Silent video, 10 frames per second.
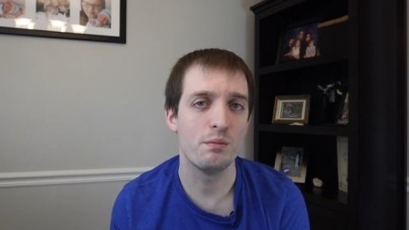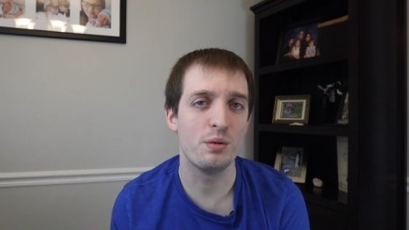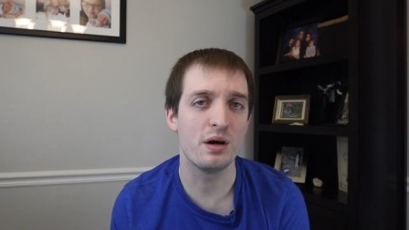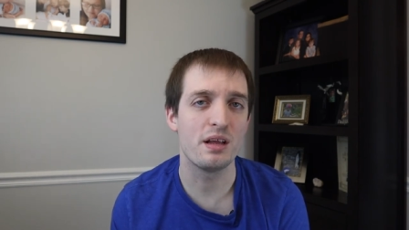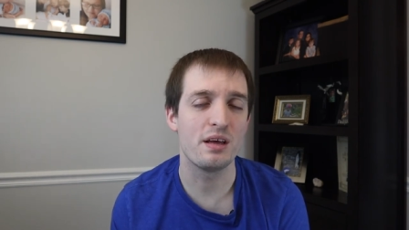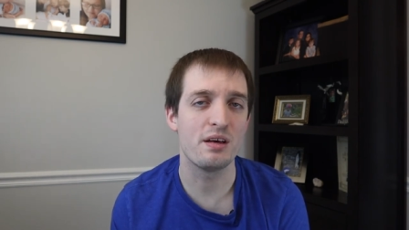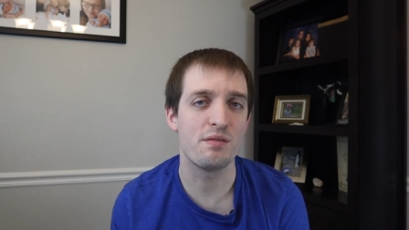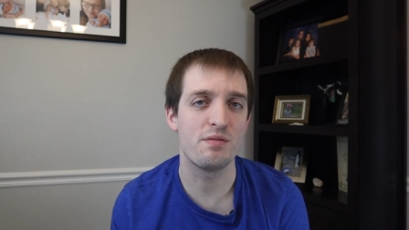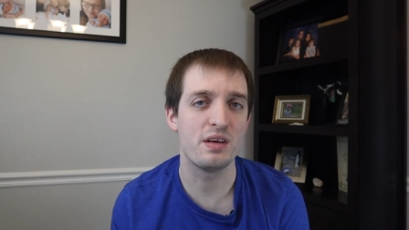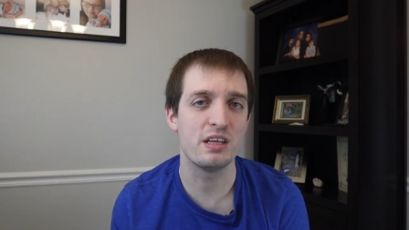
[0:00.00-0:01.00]
but
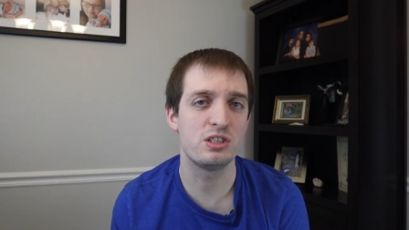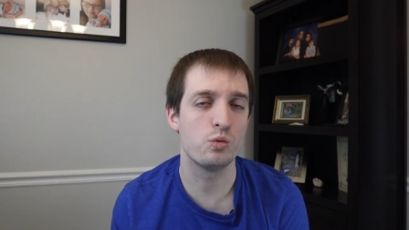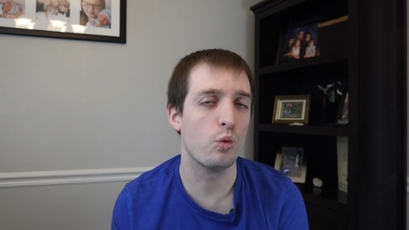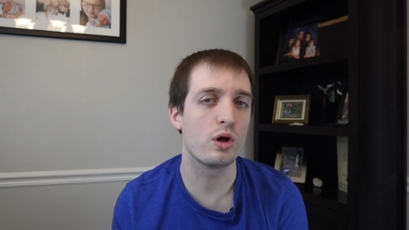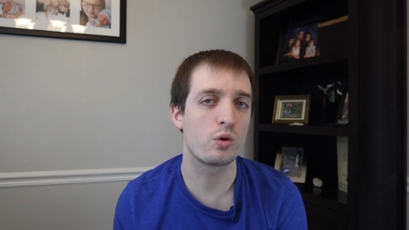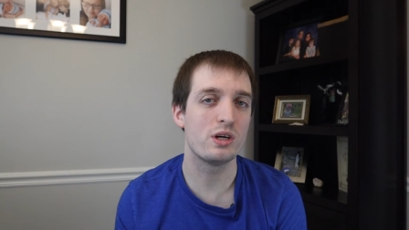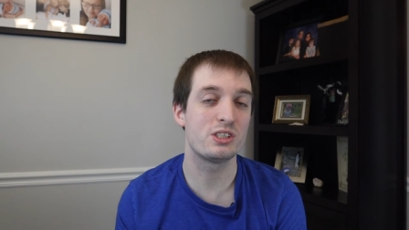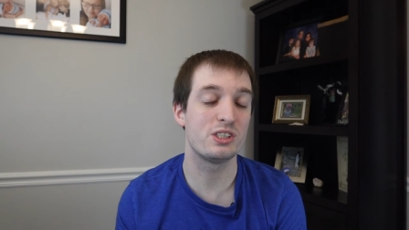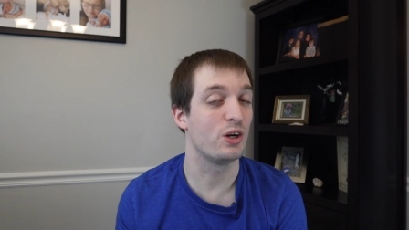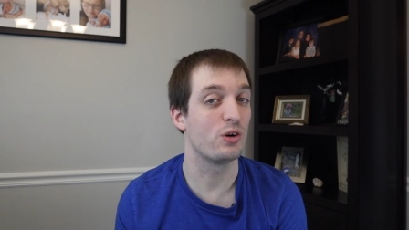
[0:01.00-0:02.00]
if it's one
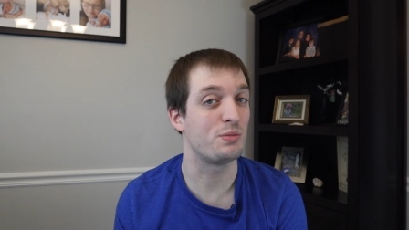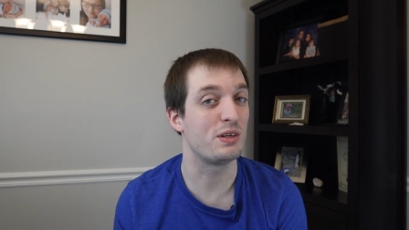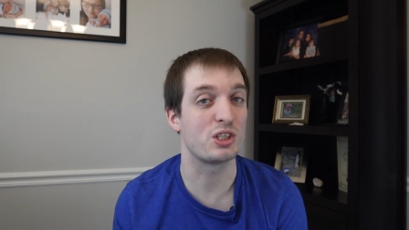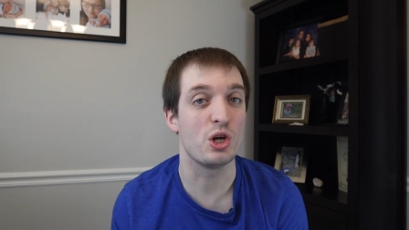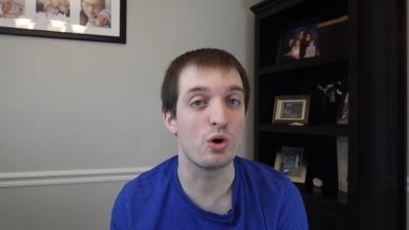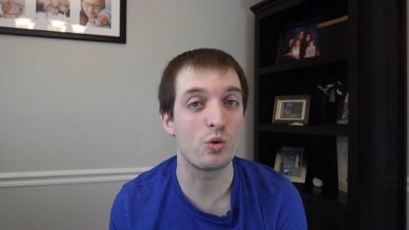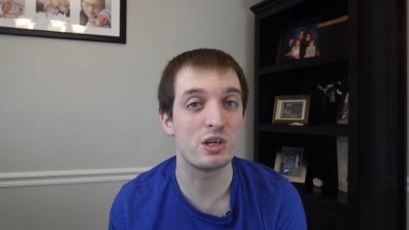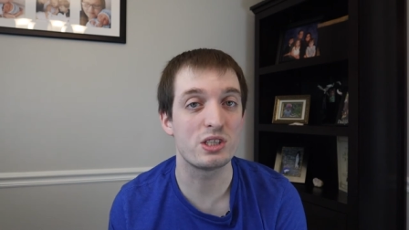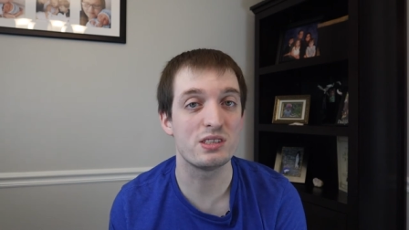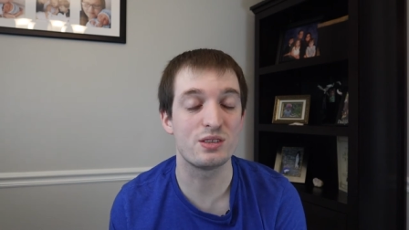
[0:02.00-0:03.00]
question or especially no
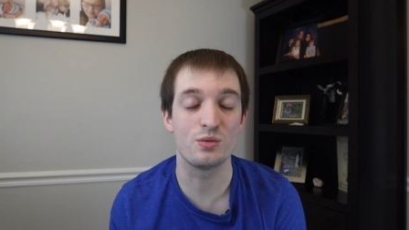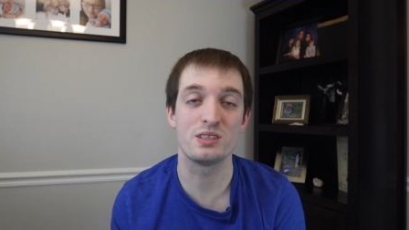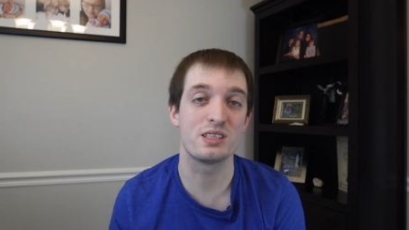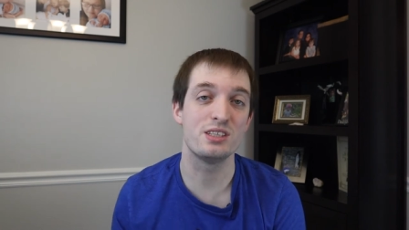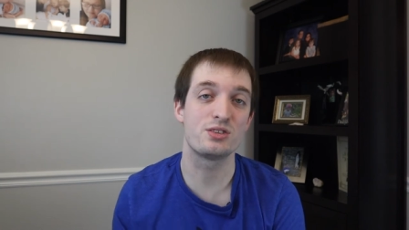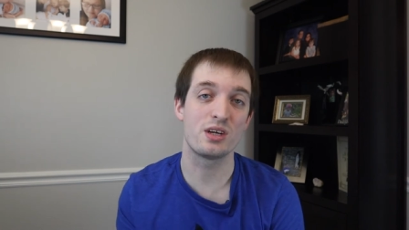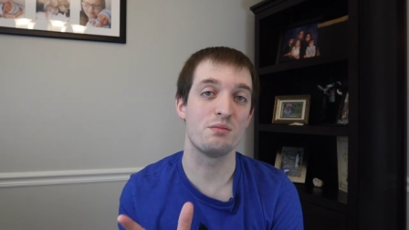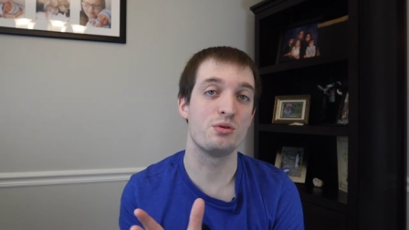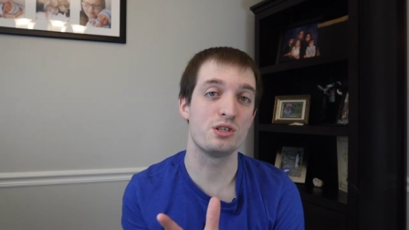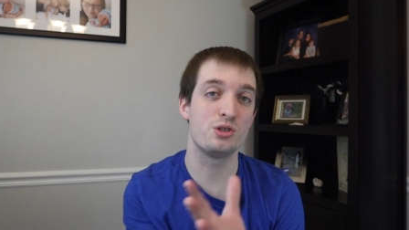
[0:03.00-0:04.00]
questions and once again trying
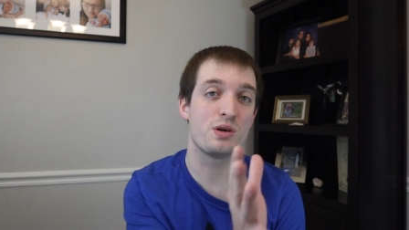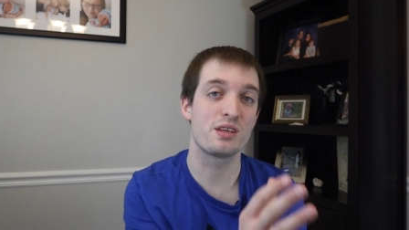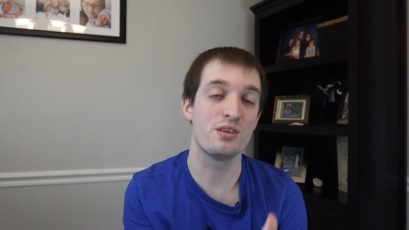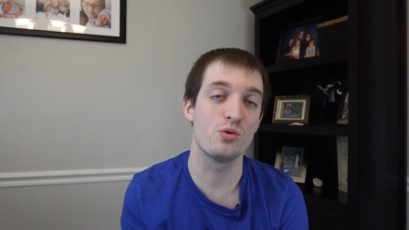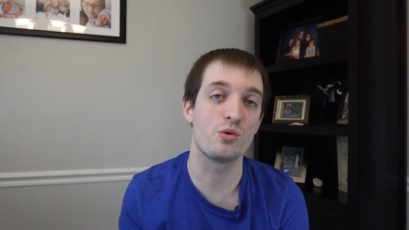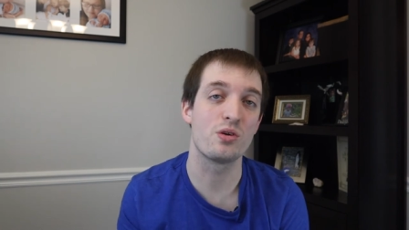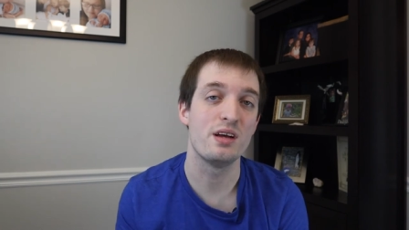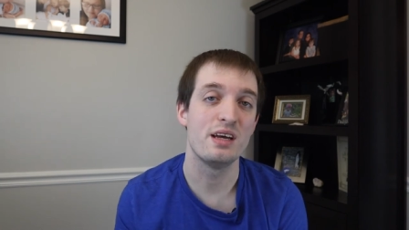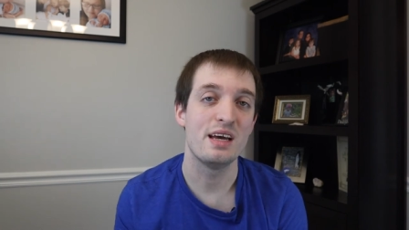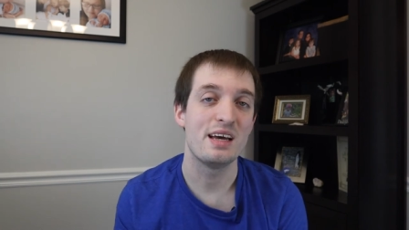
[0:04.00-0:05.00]
to push you out the door,
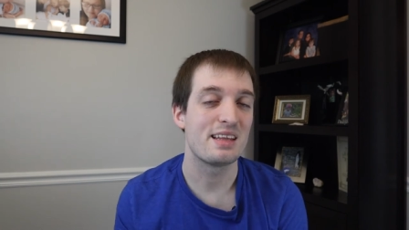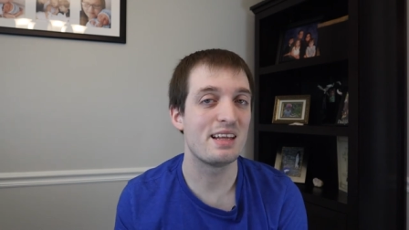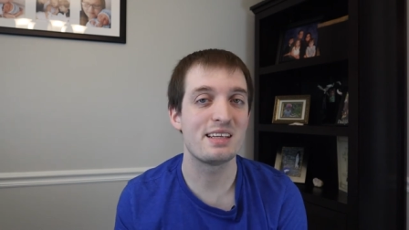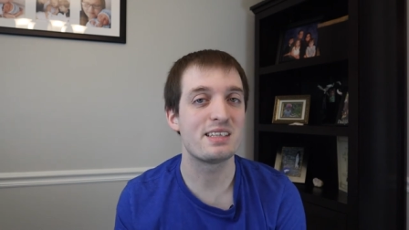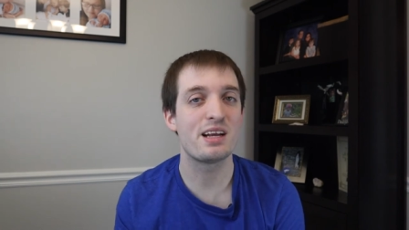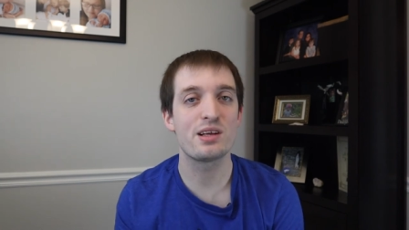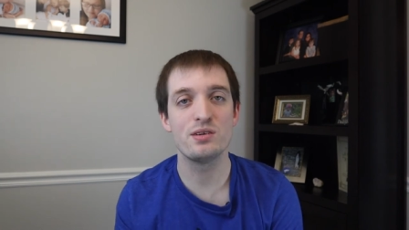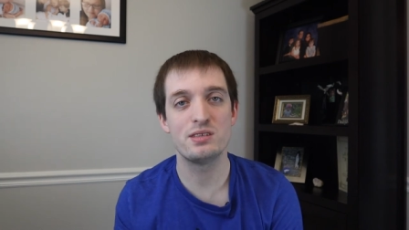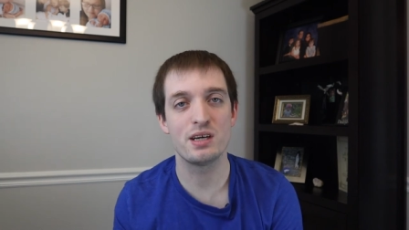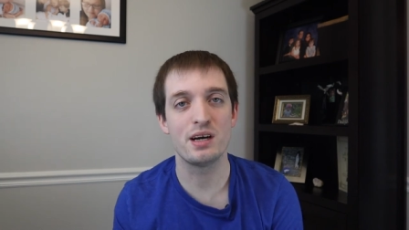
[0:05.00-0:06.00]
then that's not a
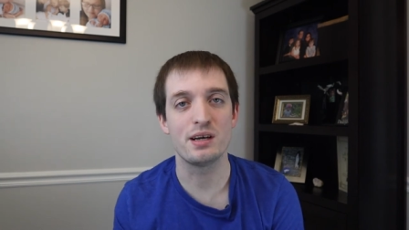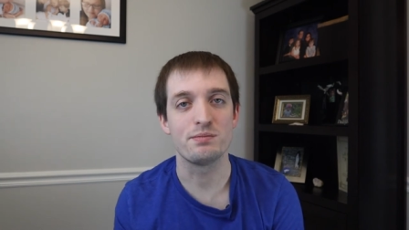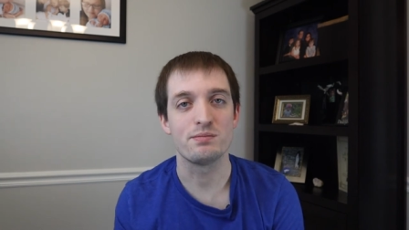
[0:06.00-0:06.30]
good sign.